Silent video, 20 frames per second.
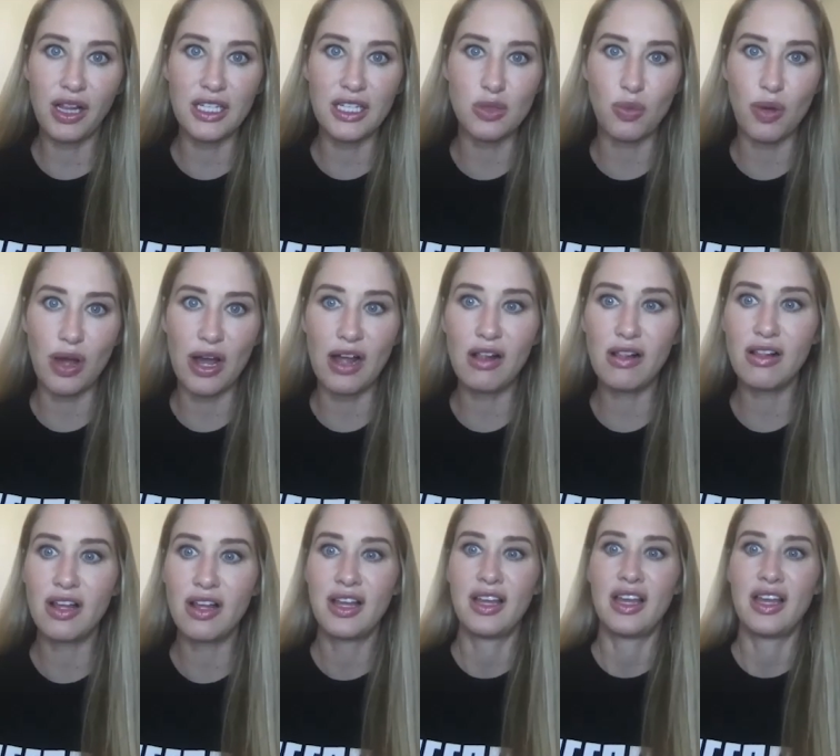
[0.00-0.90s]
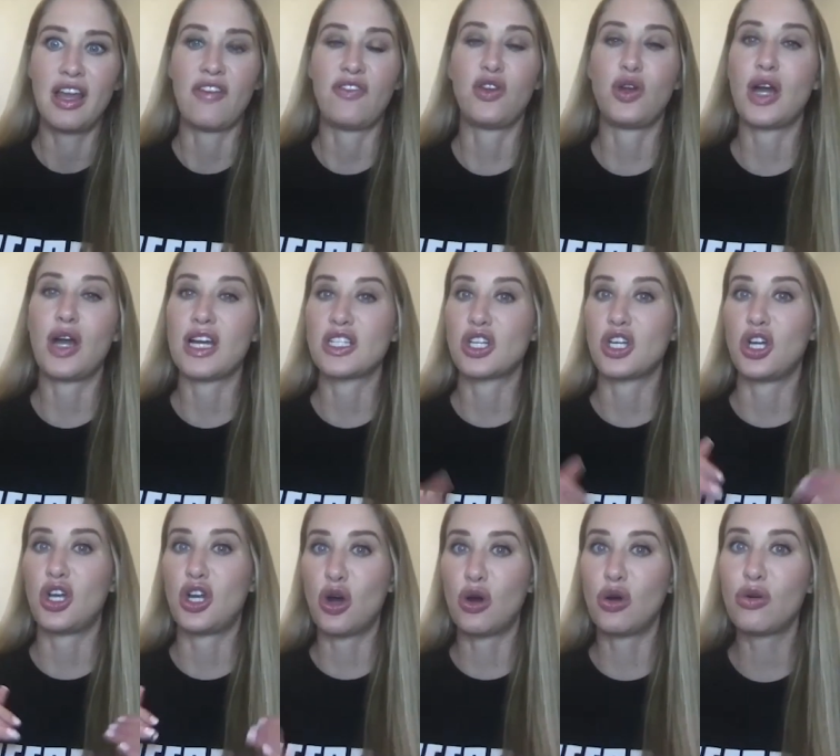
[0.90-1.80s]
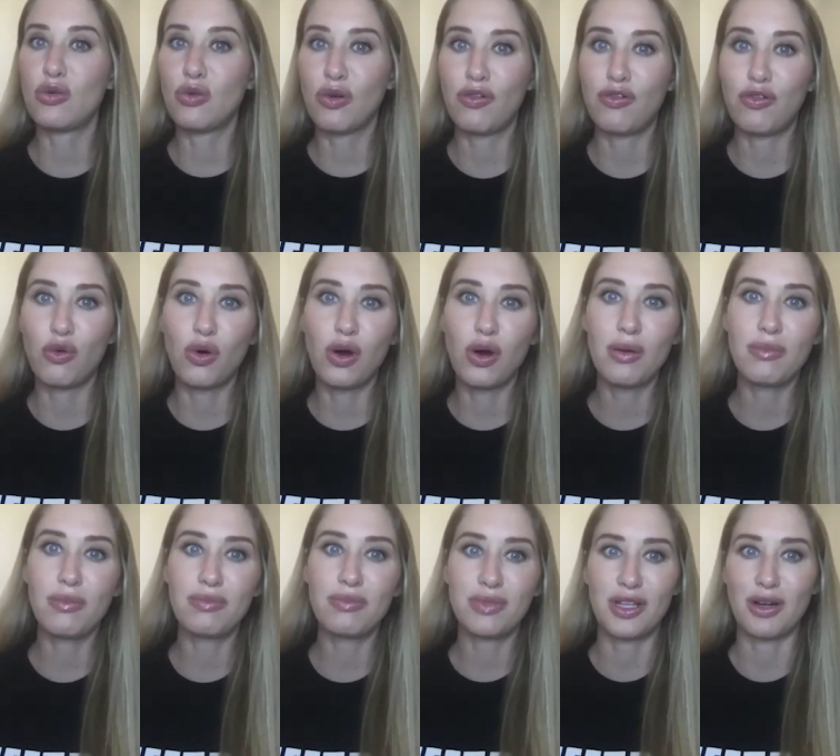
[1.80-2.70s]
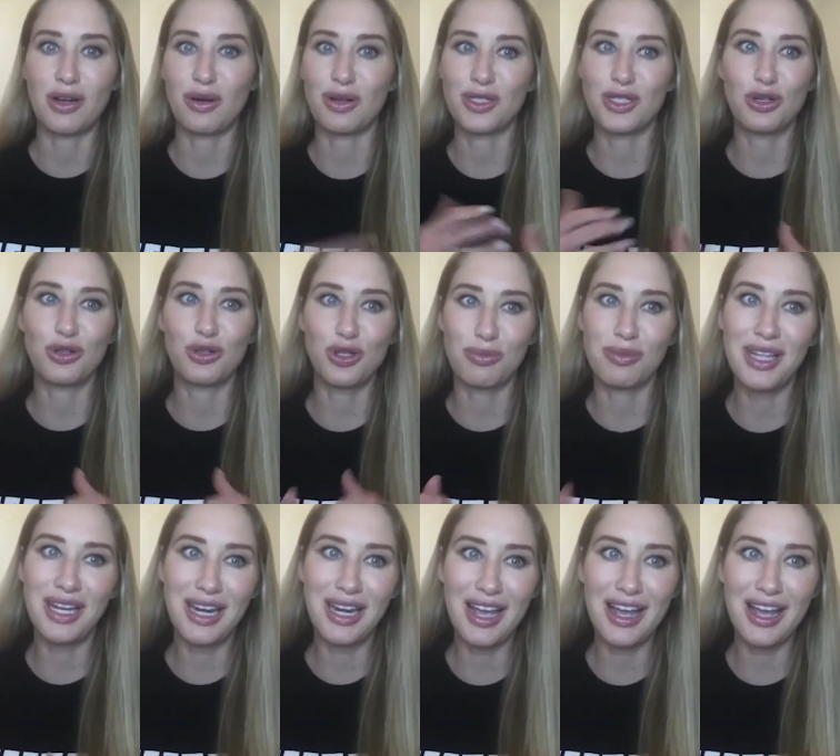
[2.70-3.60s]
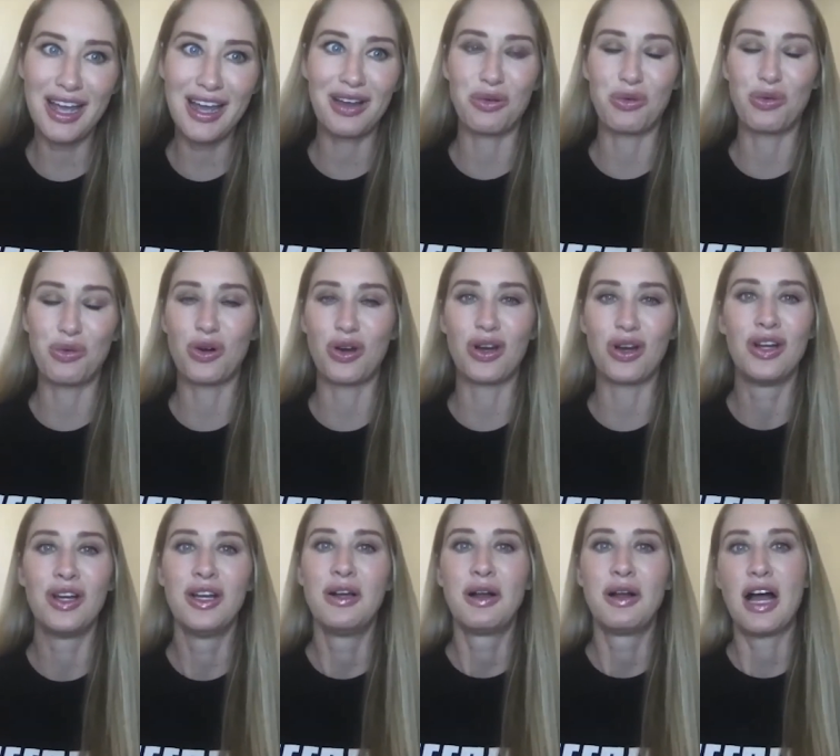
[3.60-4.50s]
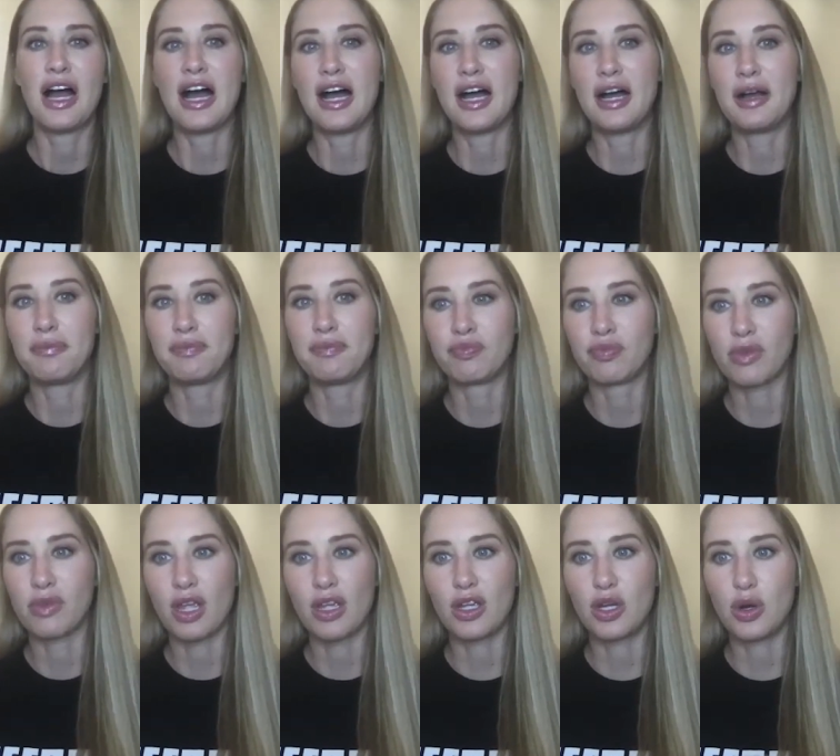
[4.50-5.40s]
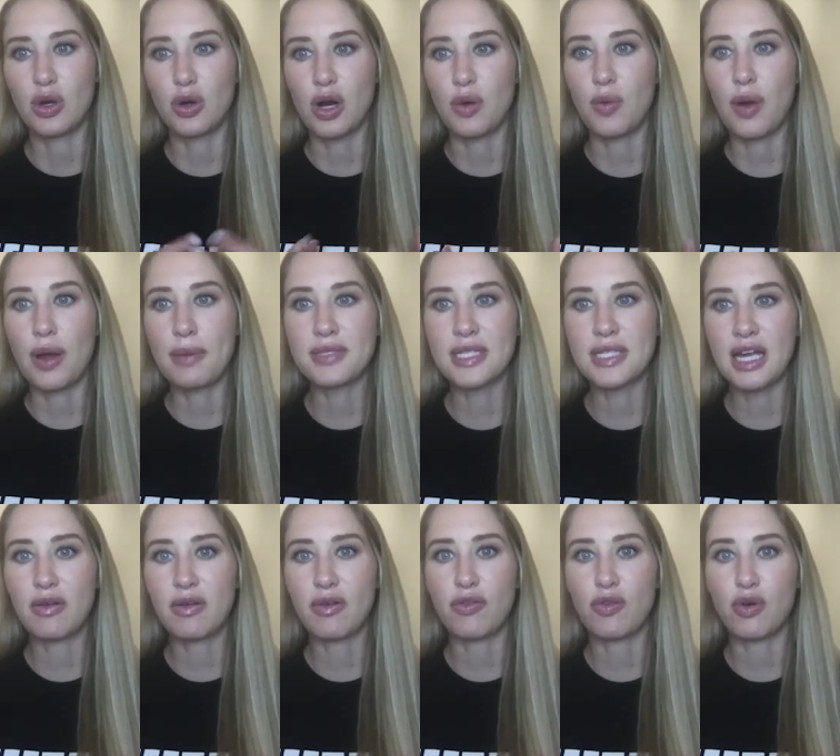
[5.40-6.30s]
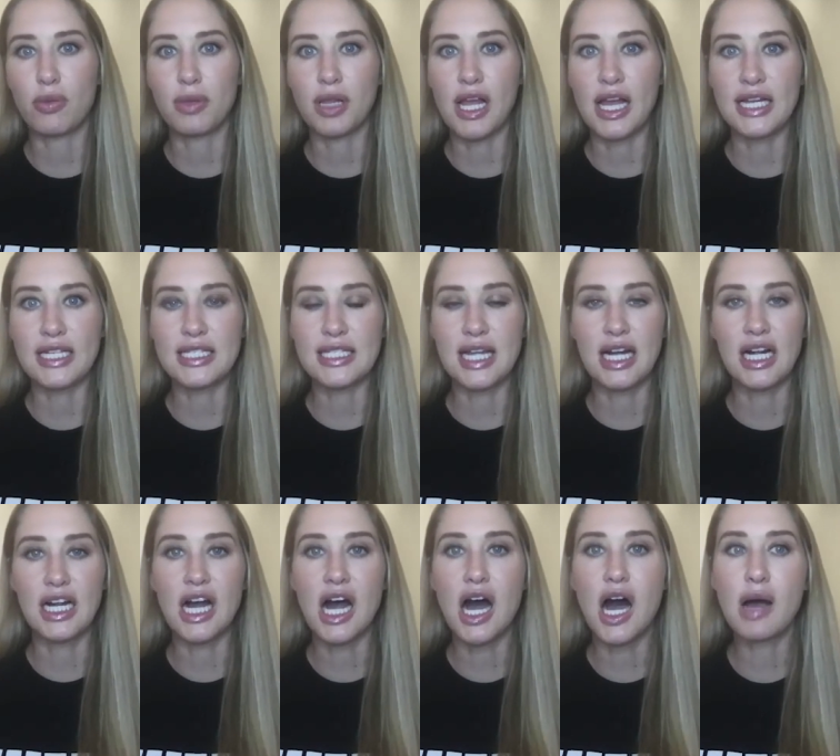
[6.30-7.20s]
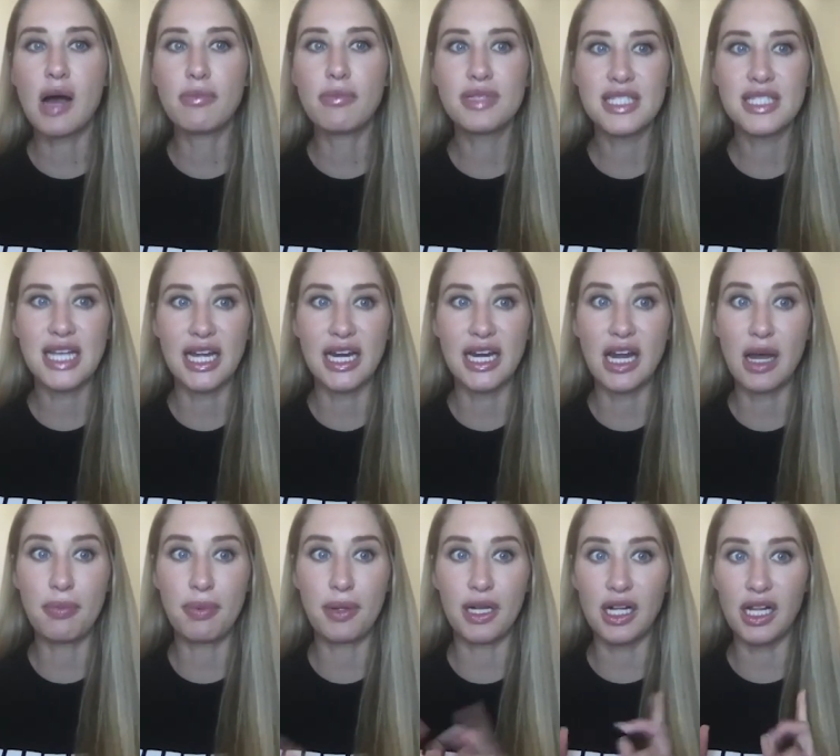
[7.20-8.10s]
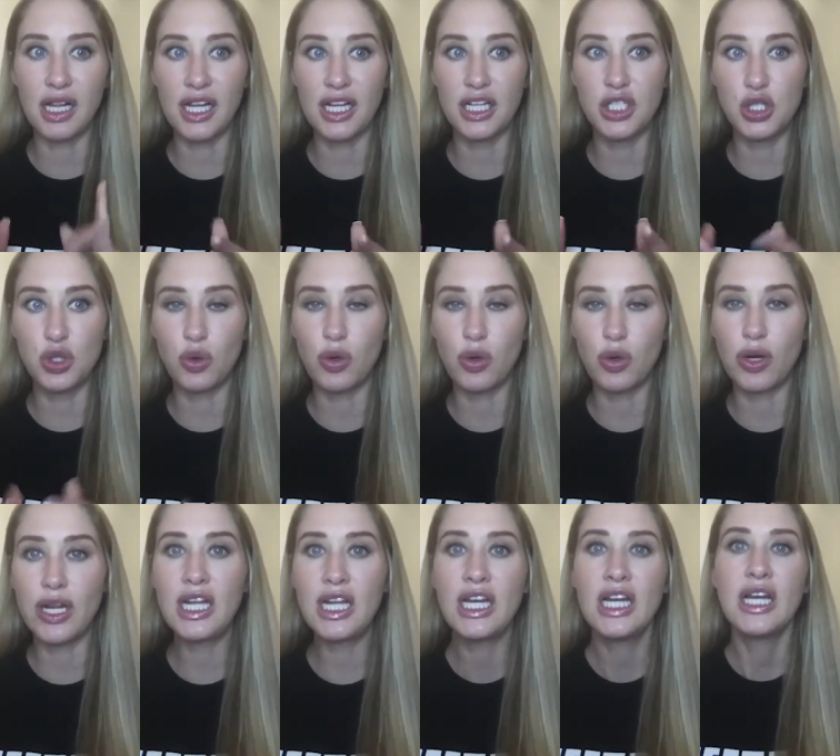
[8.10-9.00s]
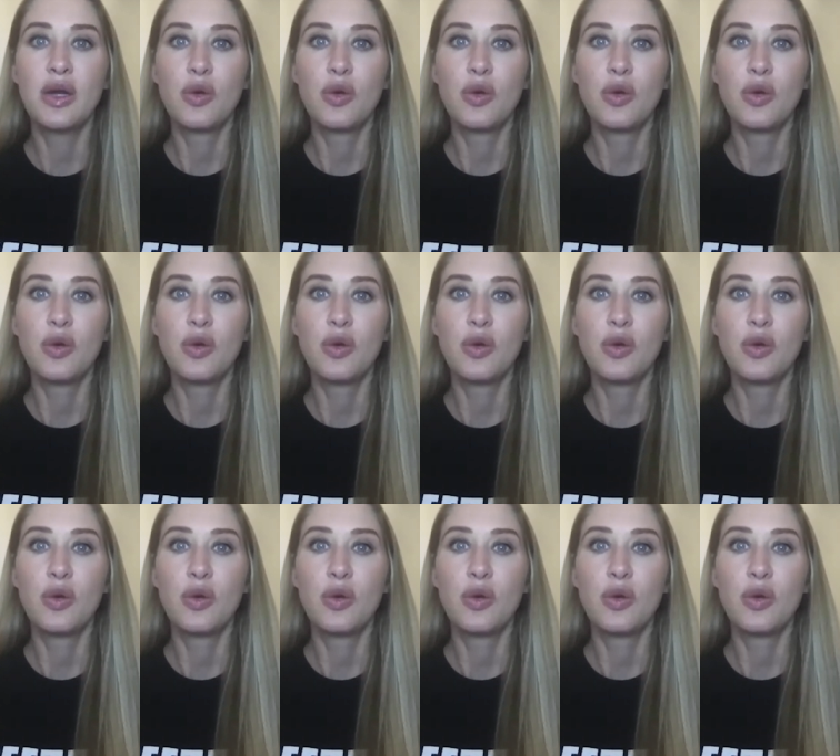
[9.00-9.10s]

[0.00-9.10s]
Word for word: as well if you guys could go to reform you know on social media or um, go to our website reformalliance.com sign up and click join